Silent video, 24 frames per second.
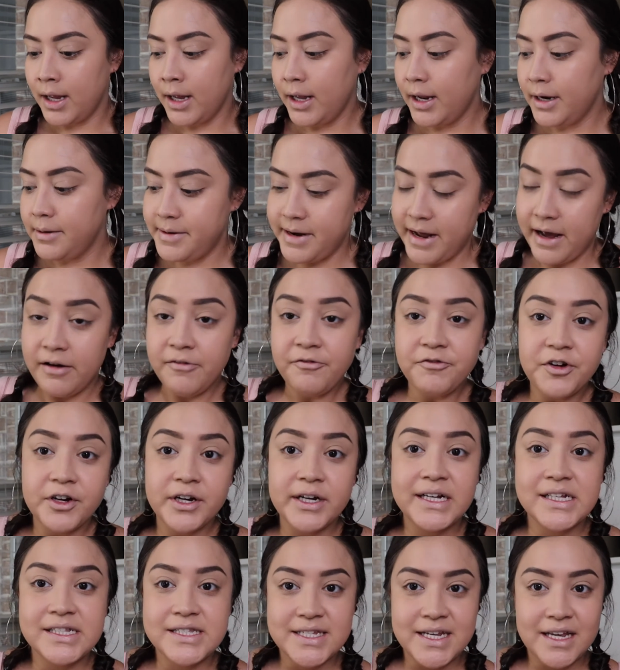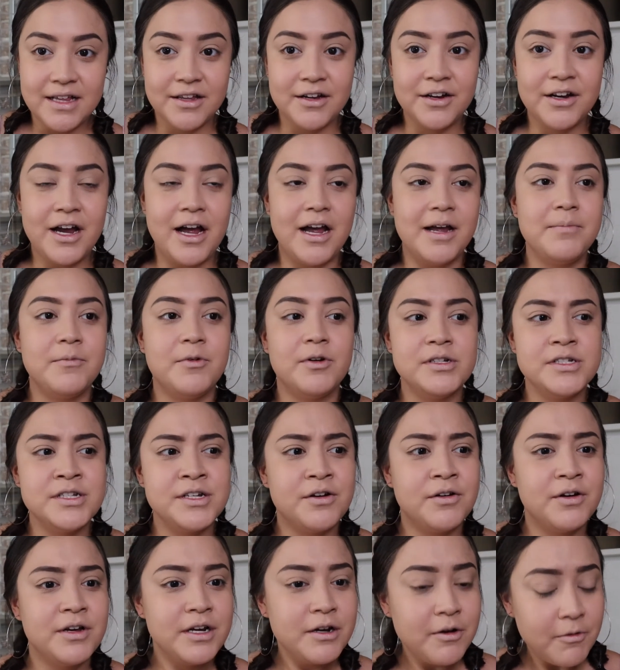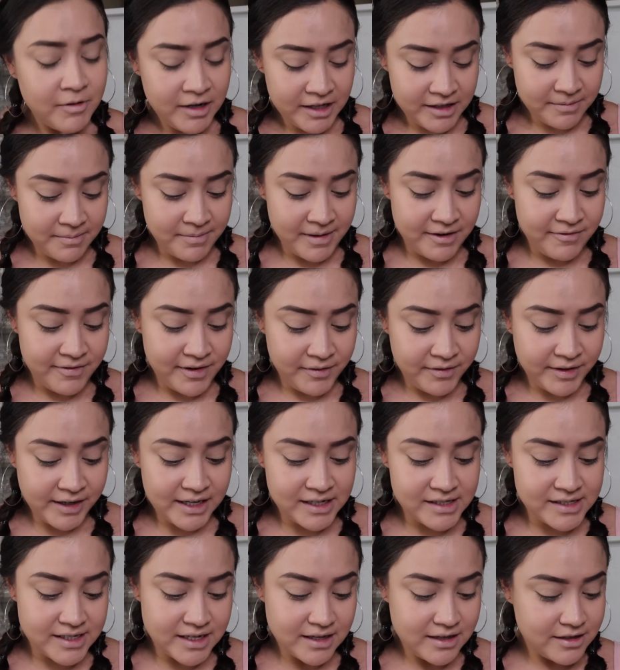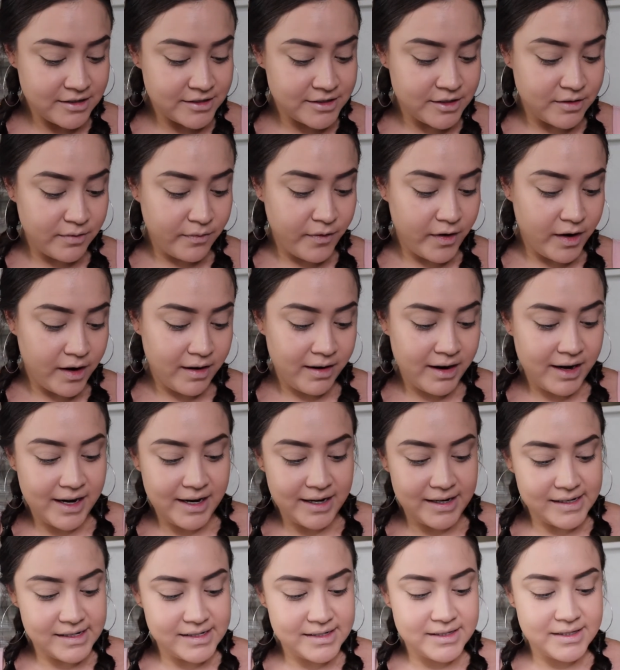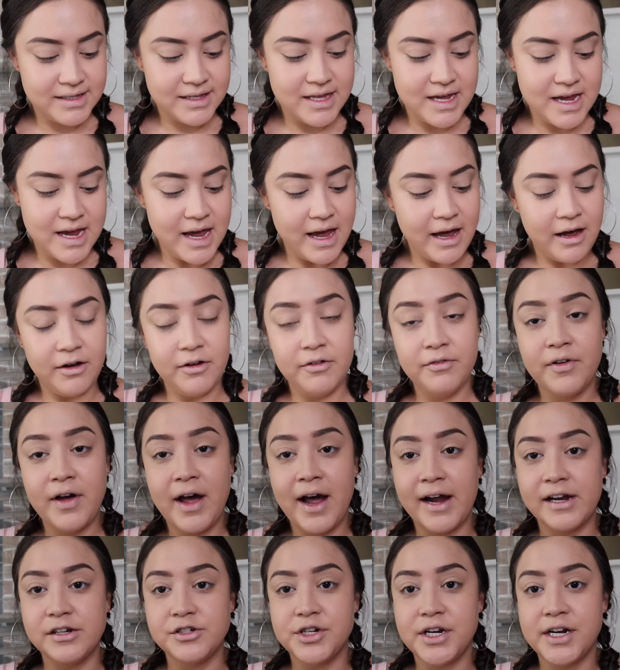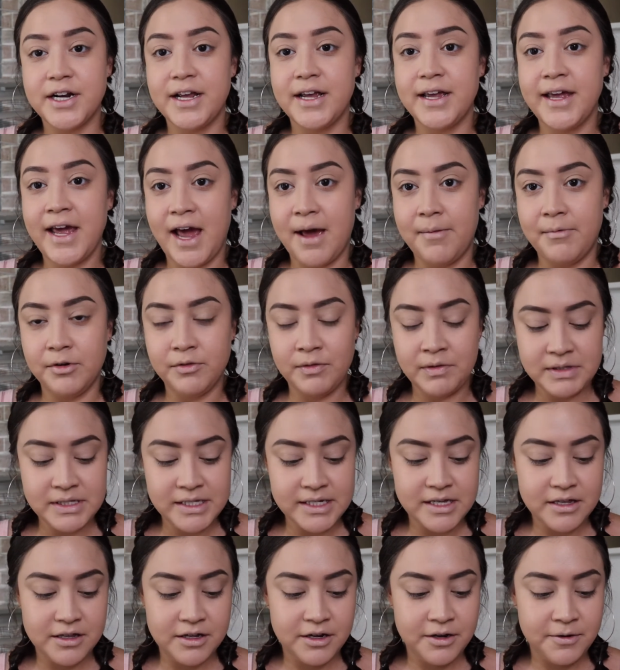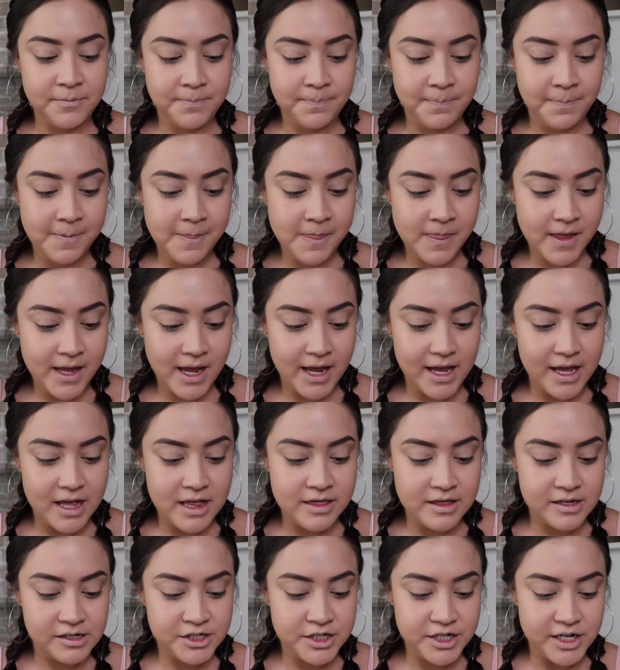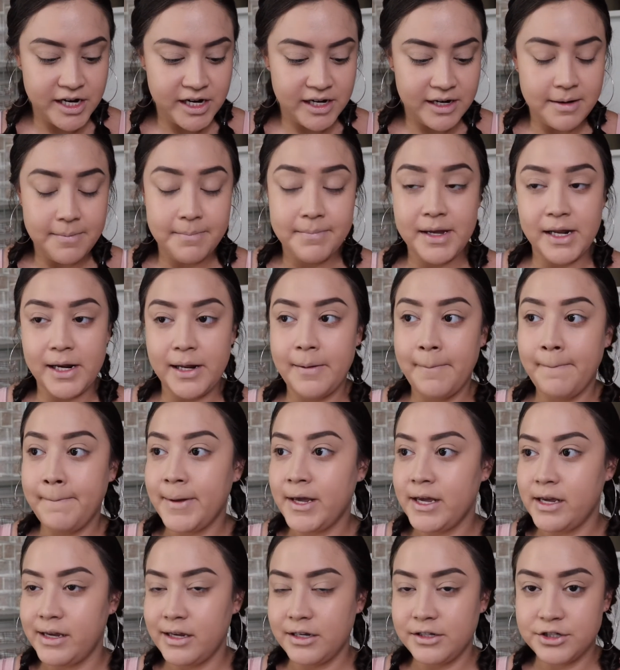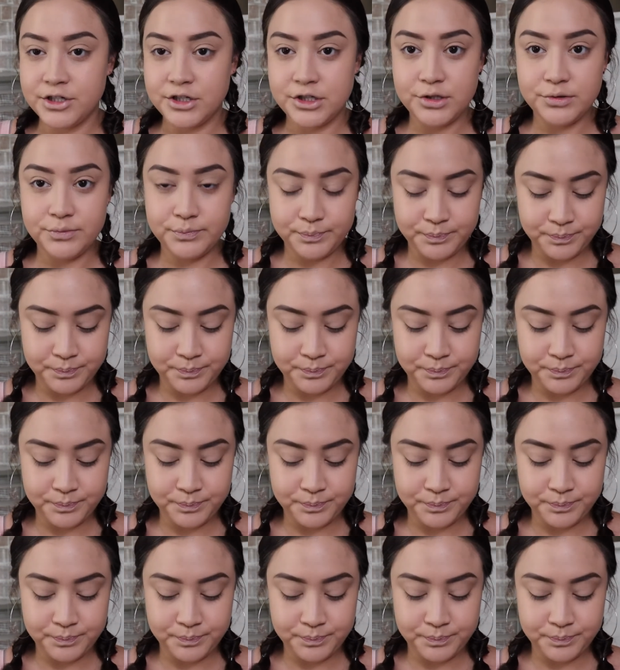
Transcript: Now for concealer, I'm going to go in with my favorite concealer so far. It is the e.l.f. Hydrating Camo Concealer in the shade Medium Peach.